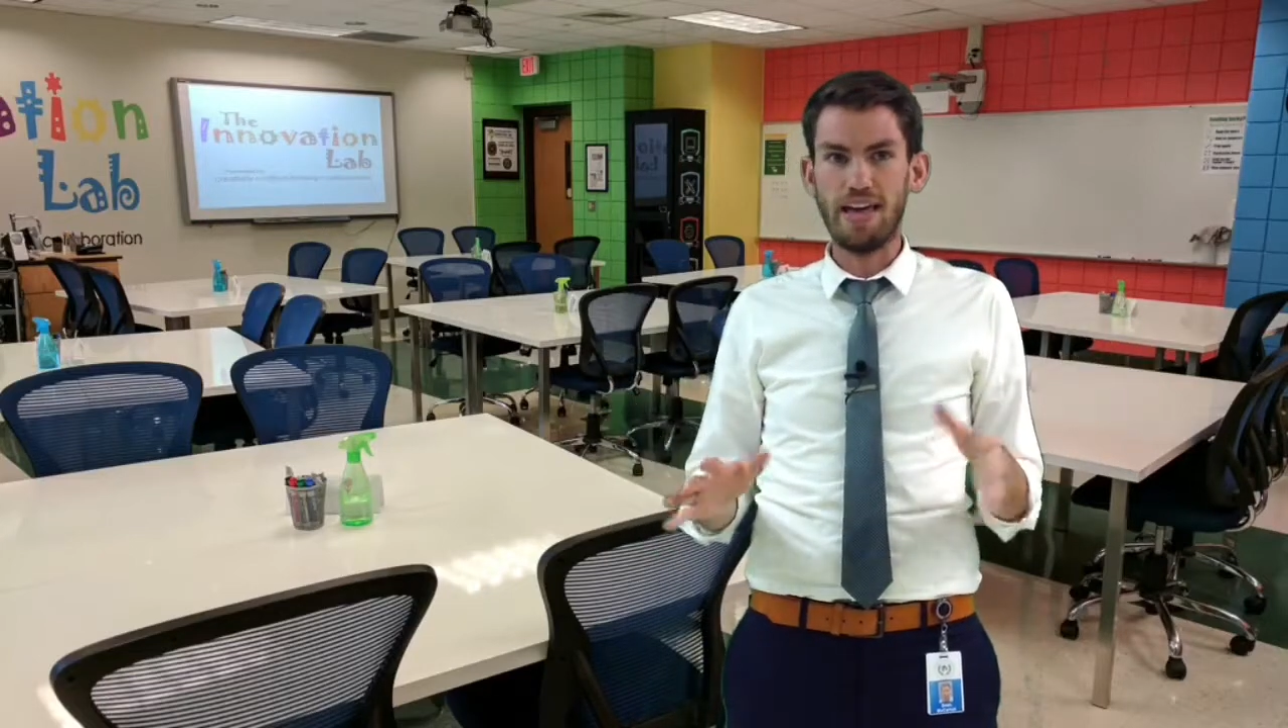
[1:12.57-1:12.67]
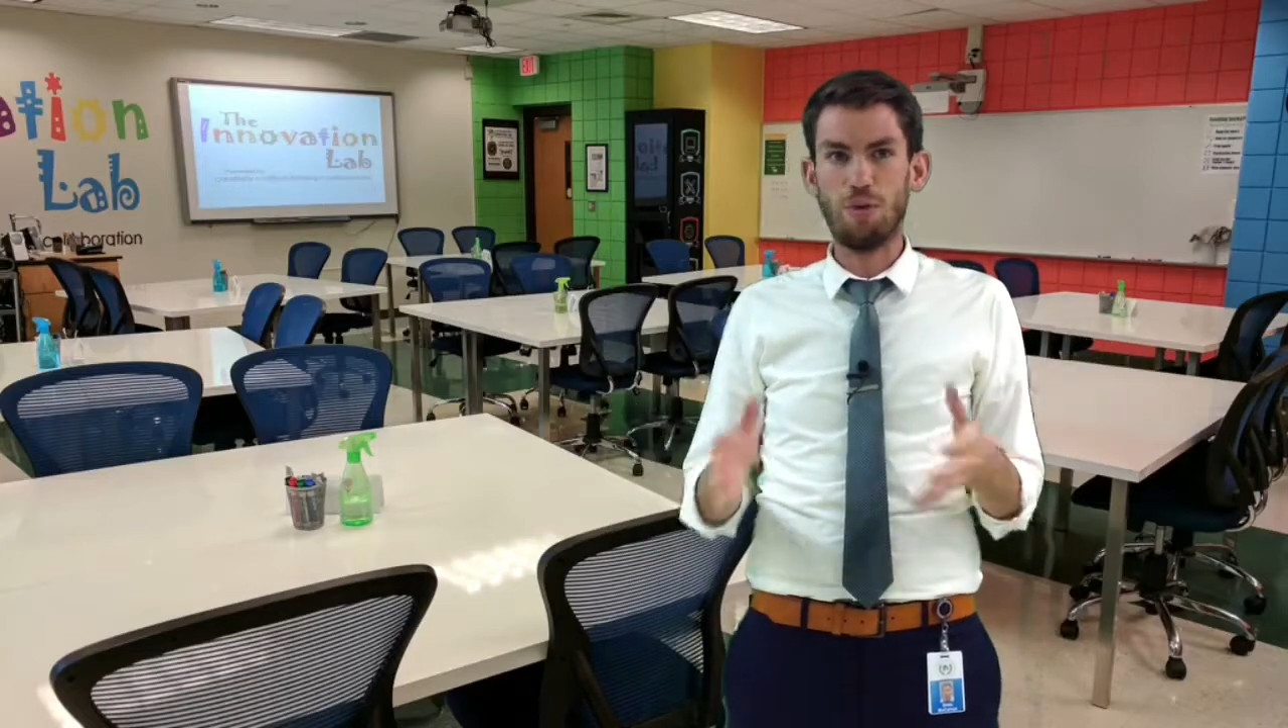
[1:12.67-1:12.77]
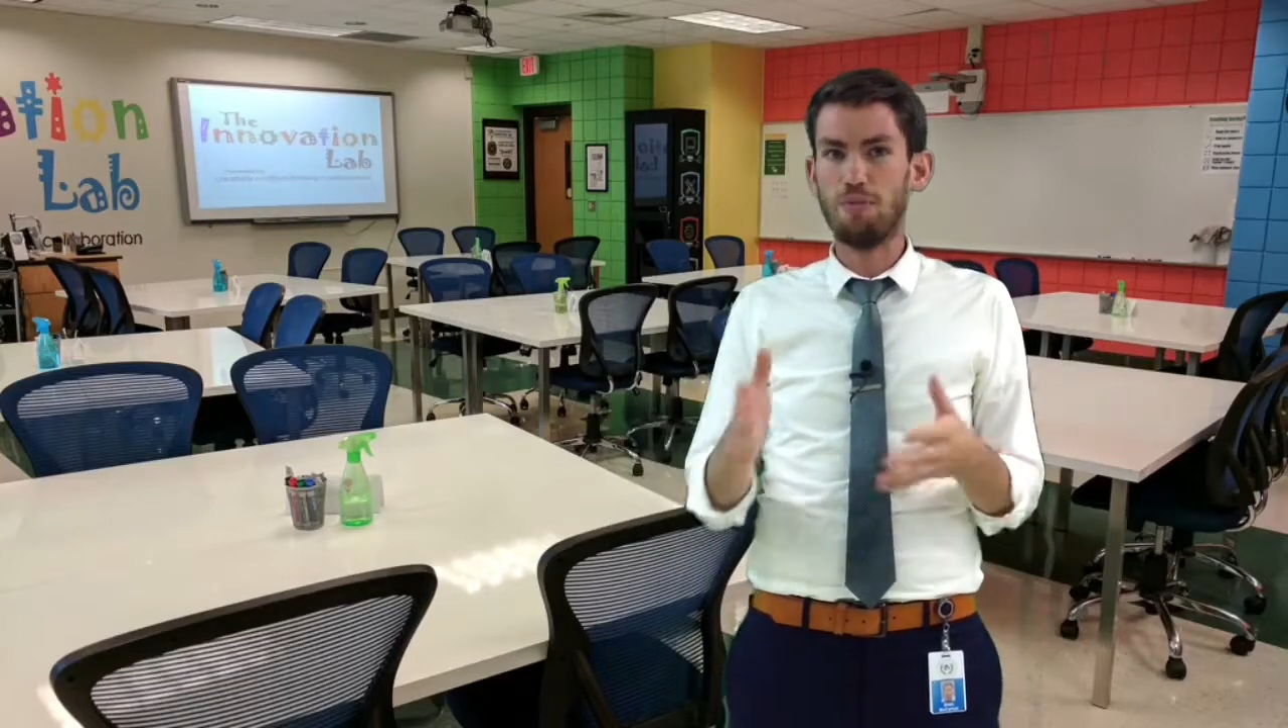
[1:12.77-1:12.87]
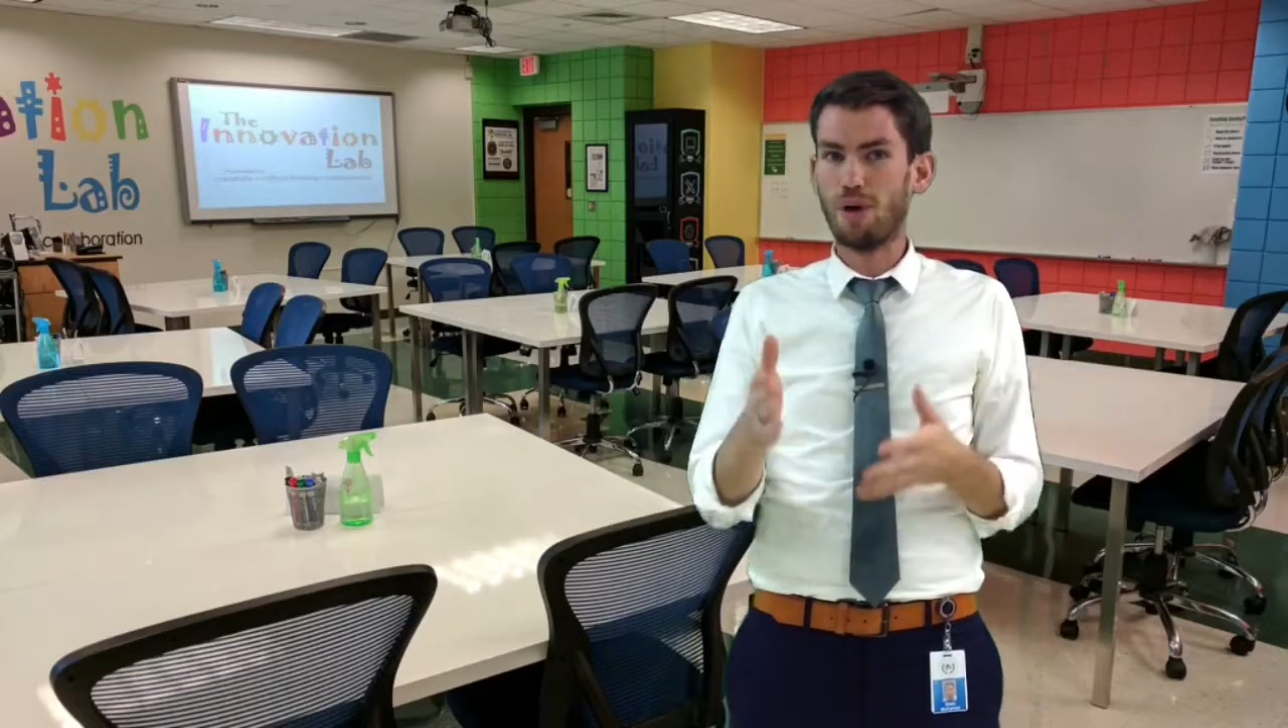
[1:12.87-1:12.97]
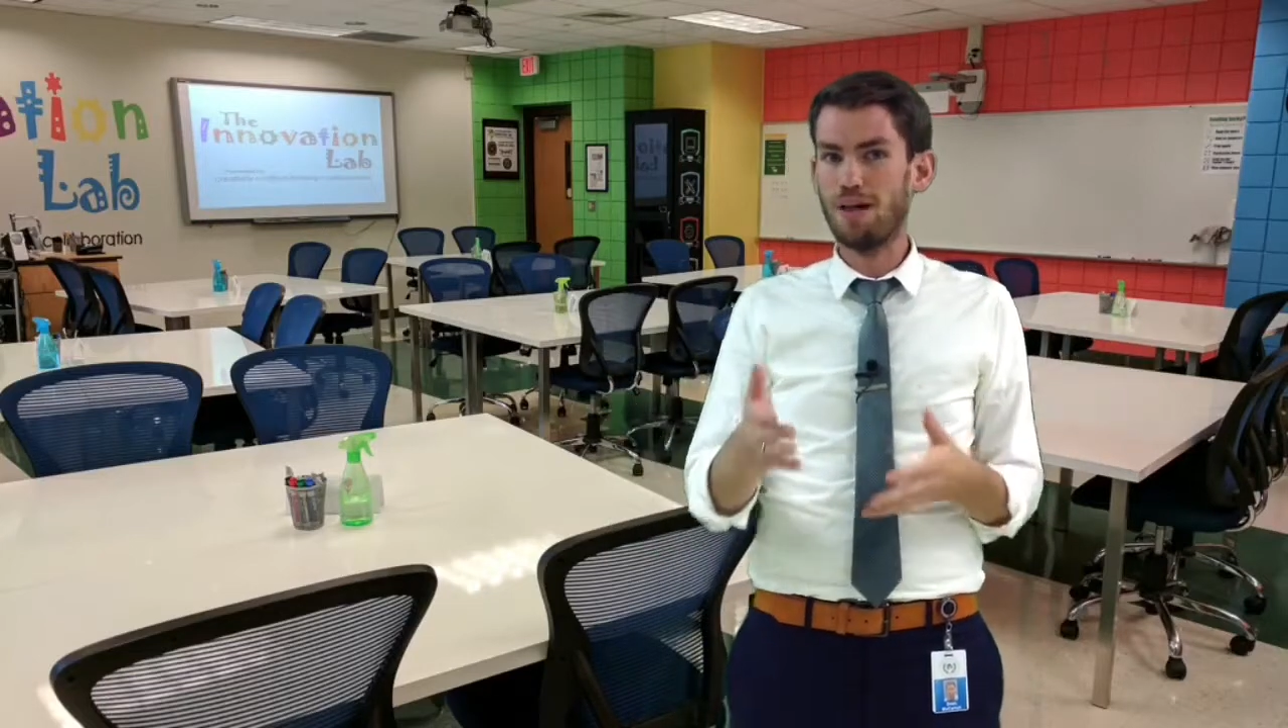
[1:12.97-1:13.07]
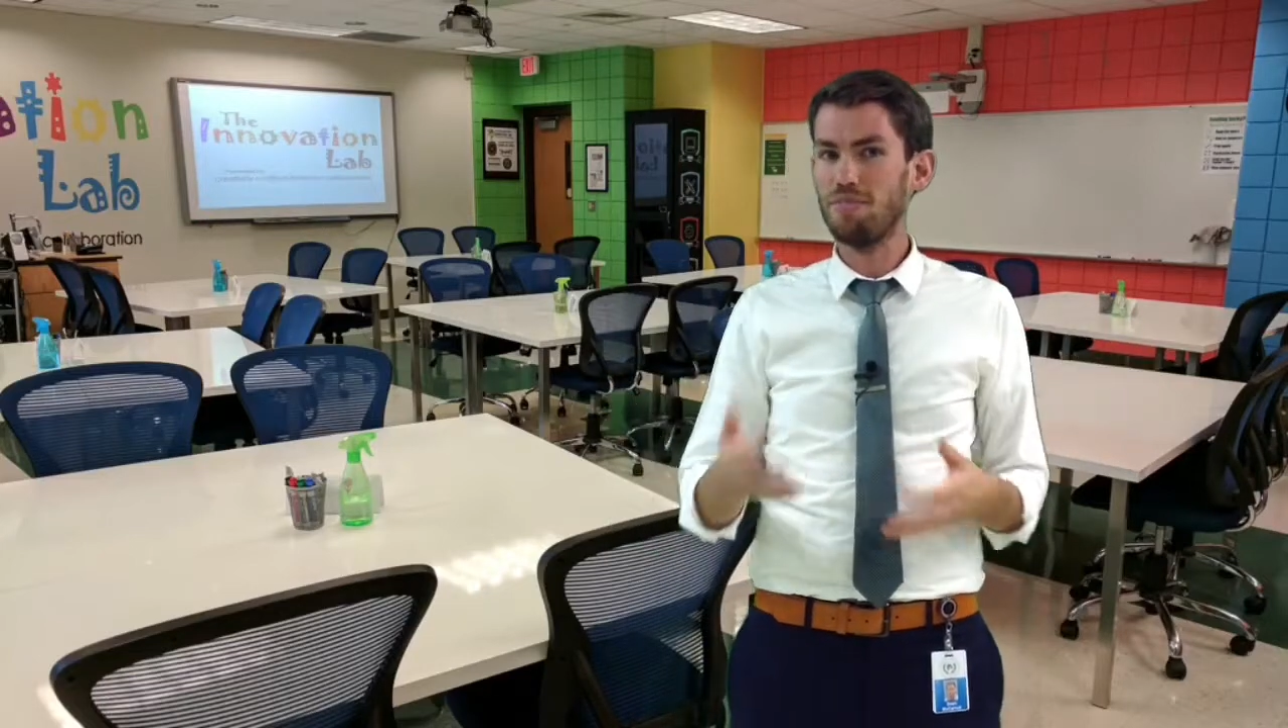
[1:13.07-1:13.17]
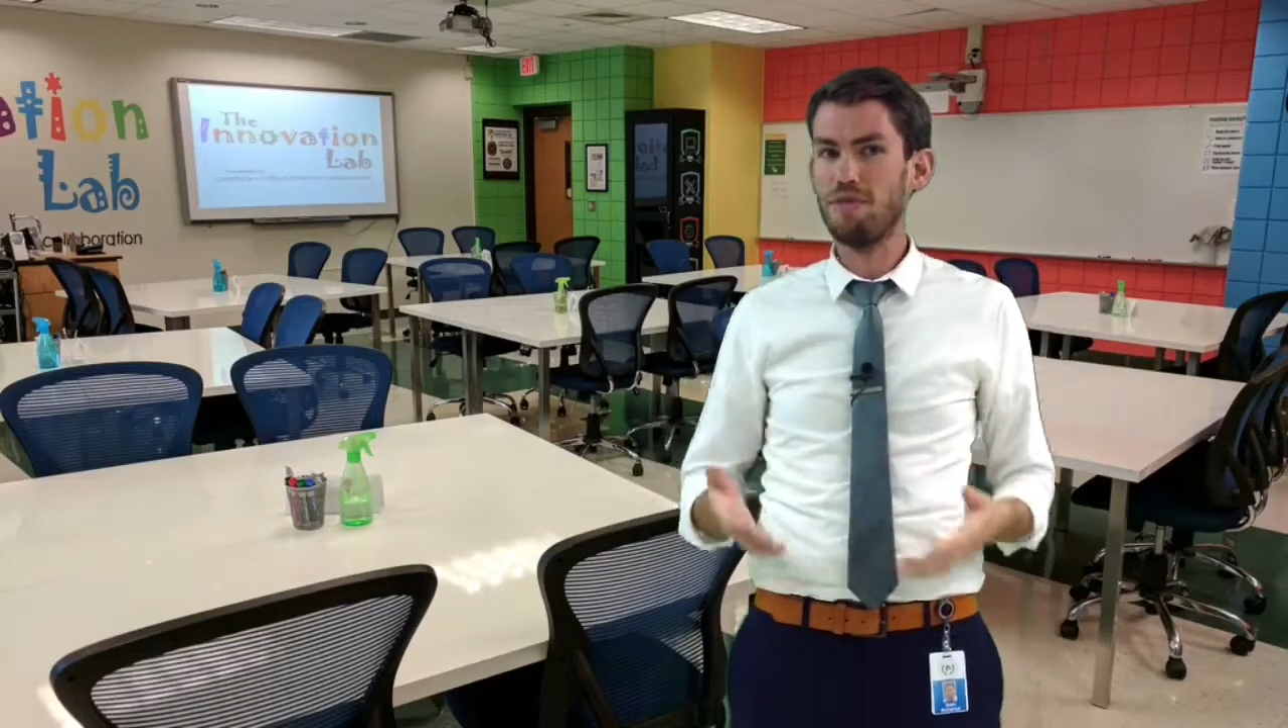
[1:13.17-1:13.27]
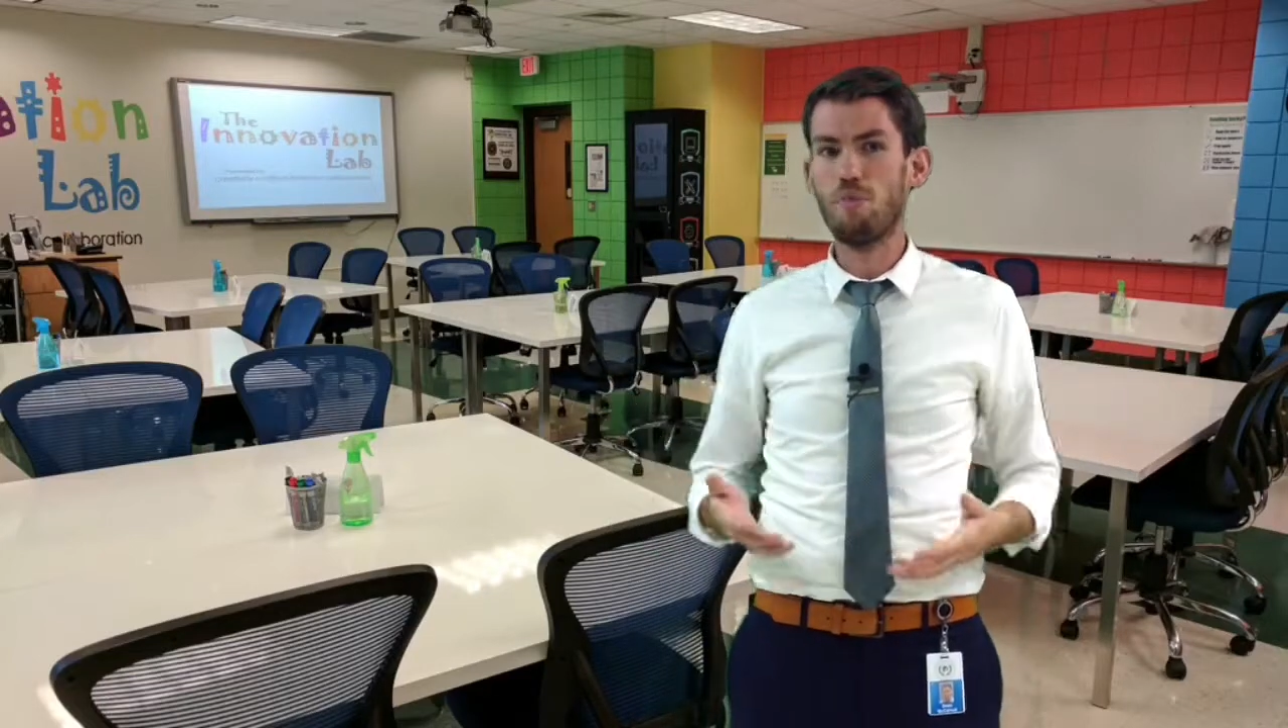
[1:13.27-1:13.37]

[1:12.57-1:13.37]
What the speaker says: and it would probably be